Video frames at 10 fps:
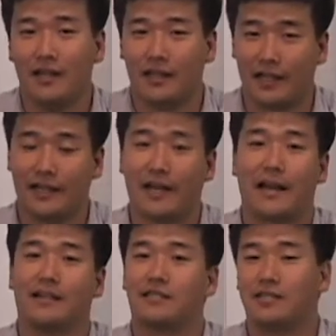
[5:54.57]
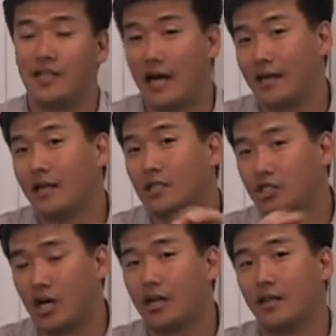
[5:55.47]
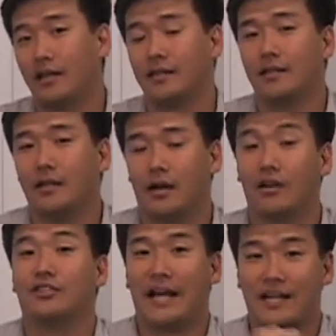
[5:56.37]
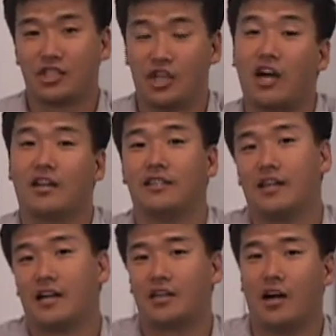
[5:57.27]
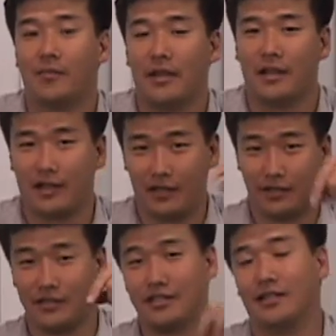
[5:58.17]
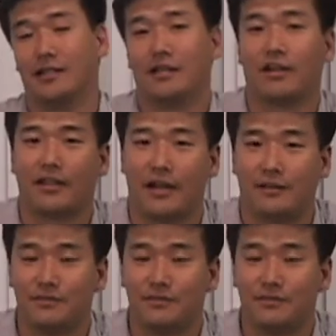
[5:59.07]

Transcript: leonidas.chocolate or -chocolate.com, and you can see the link right there.